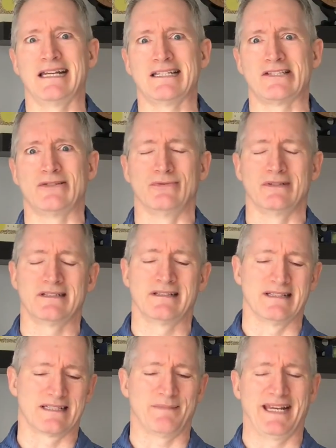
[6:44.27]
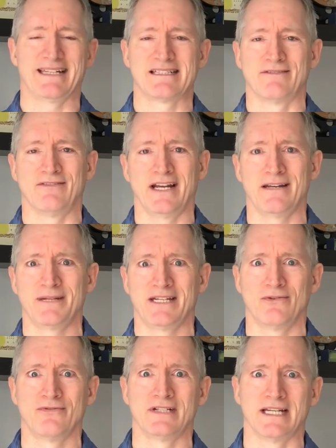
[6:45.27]
student, this man's inviting me
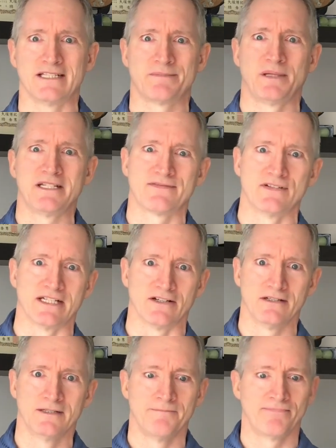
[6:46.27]
over to his place for dinner.